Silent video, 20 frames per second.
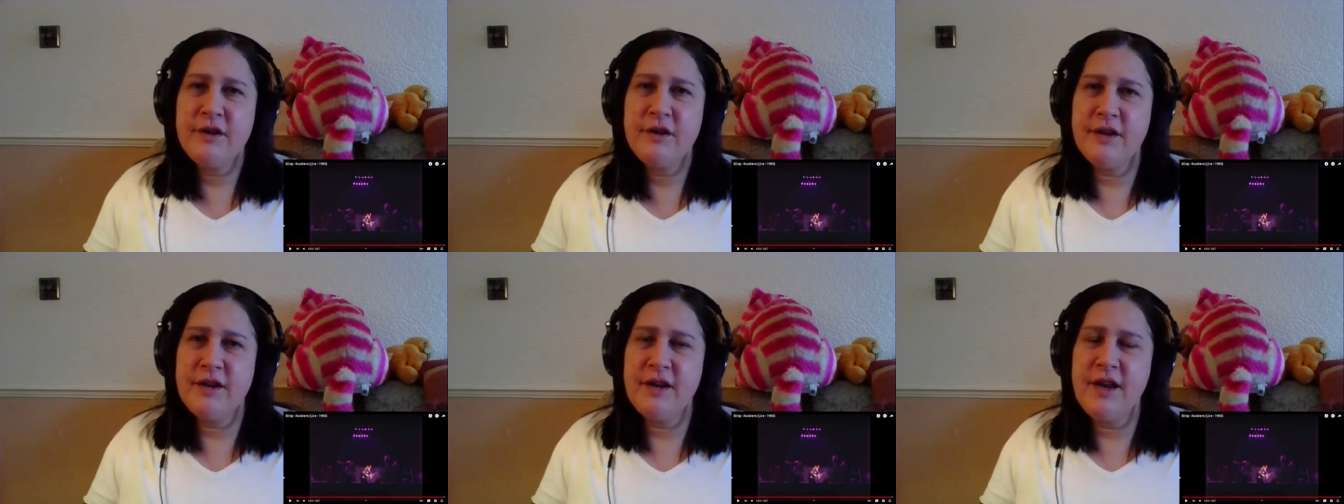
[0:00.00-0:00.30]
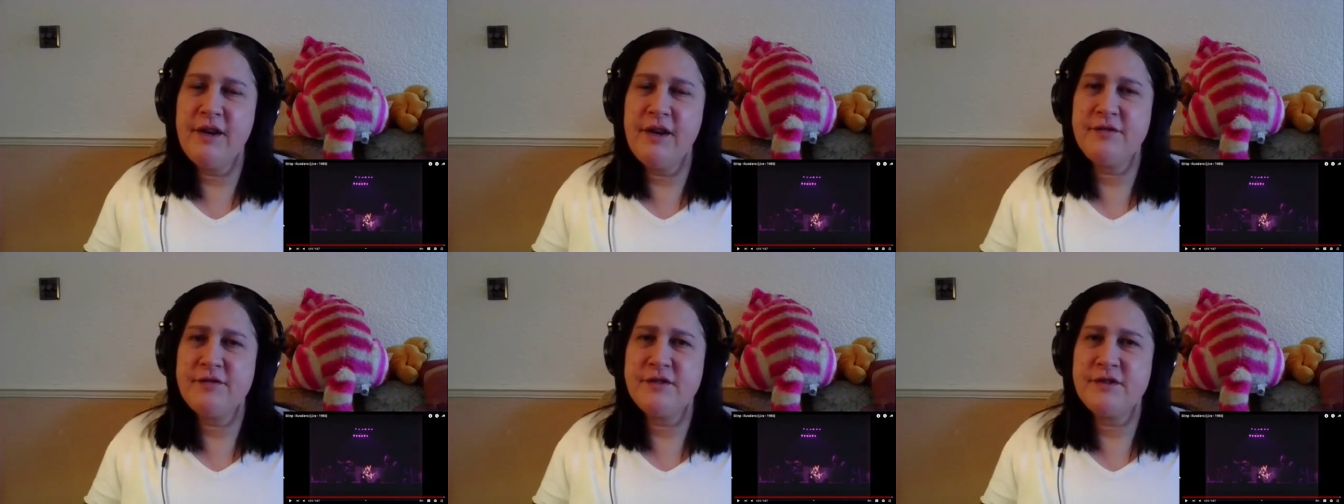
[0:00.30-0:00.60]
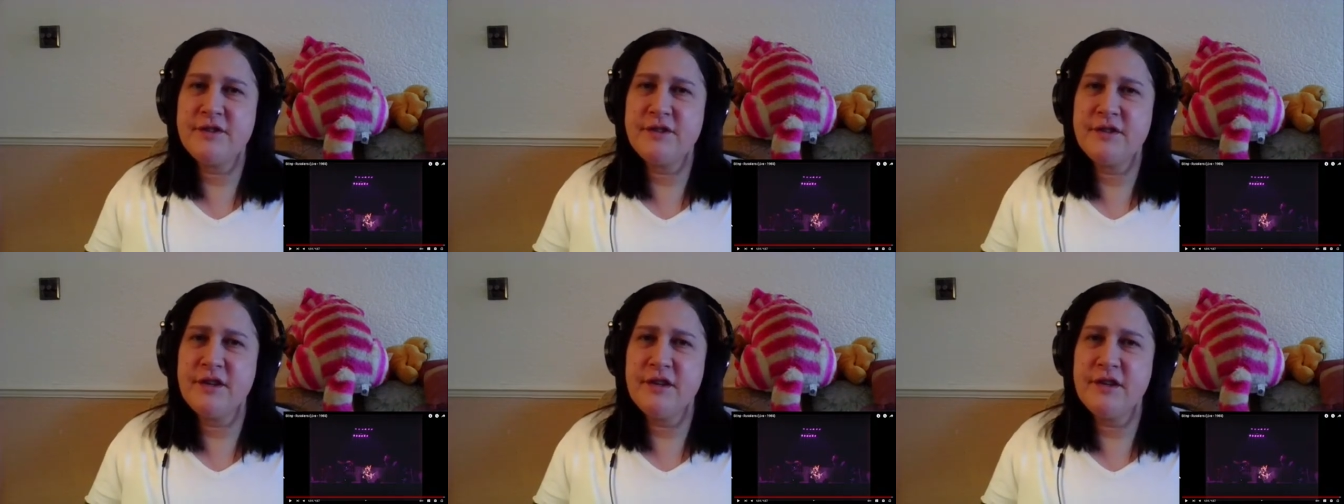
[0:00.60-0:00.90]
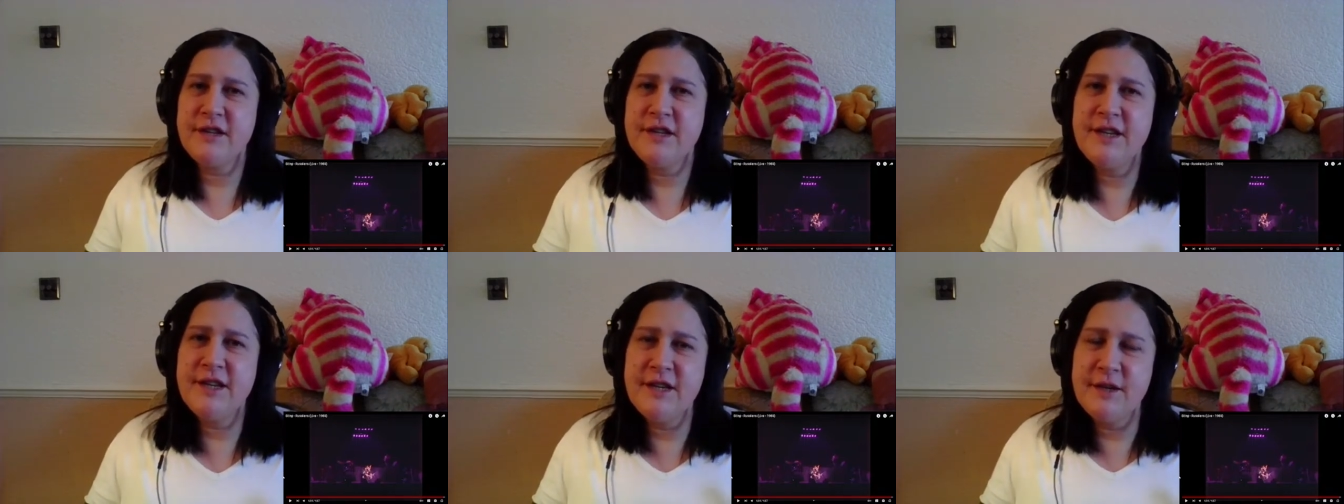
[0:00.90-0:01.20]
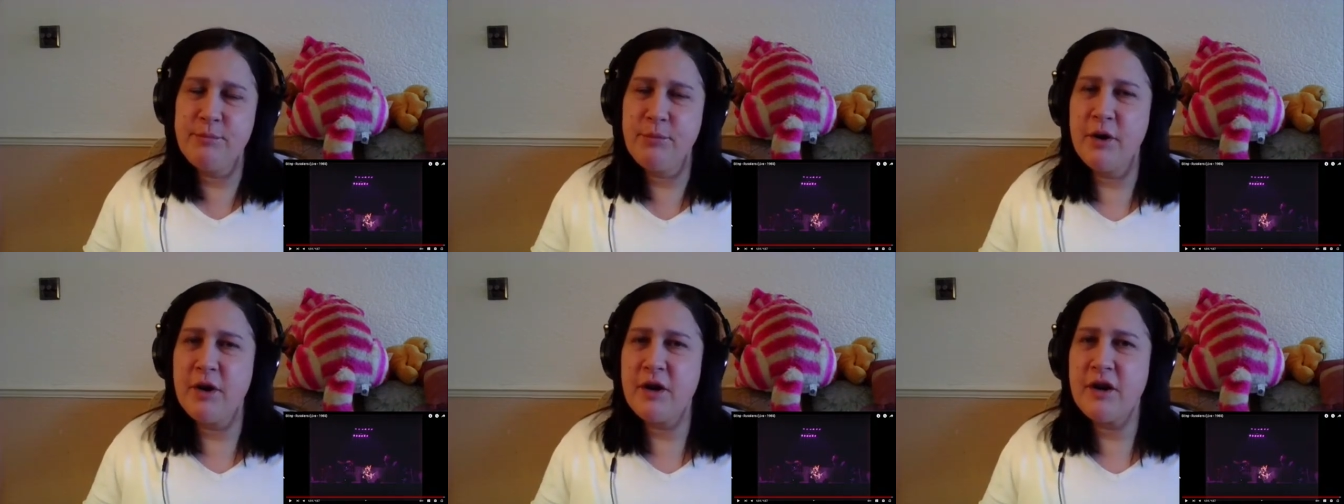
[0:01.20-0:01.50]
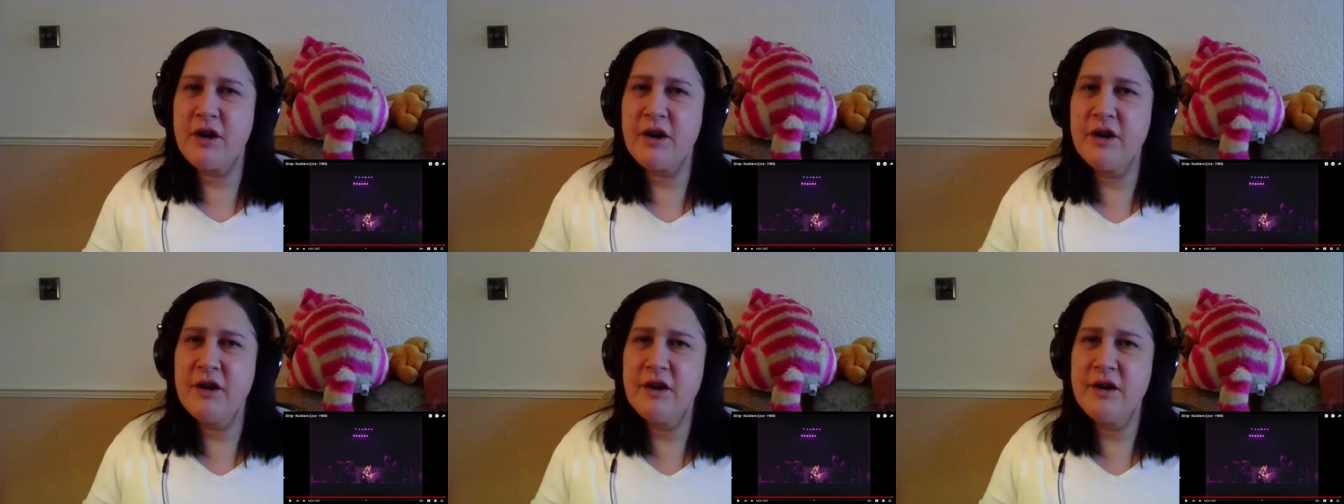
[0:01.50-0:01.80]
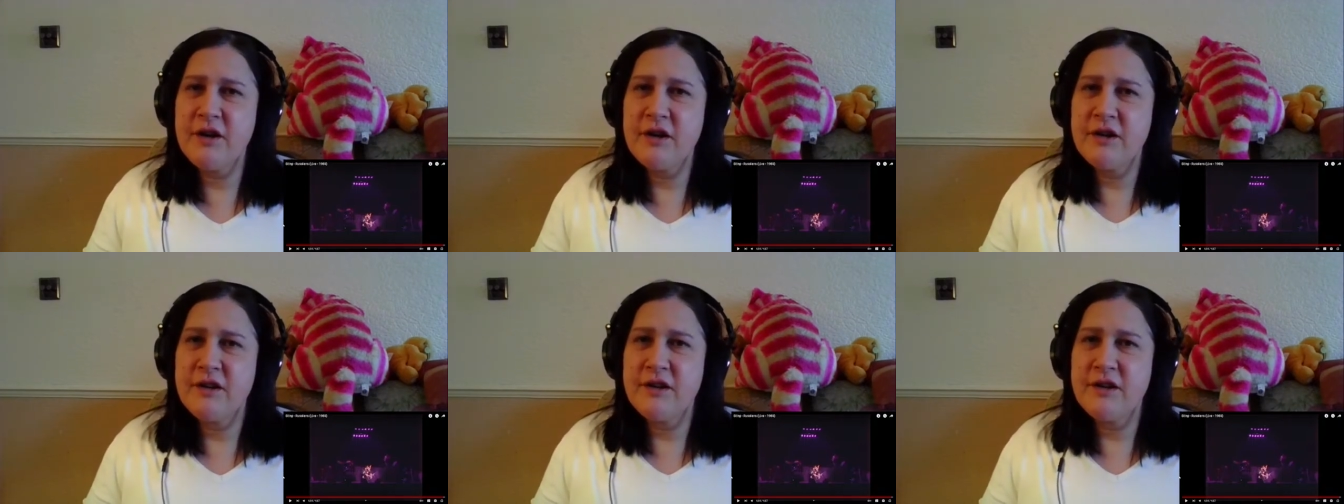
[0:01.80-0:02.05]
left in a bunker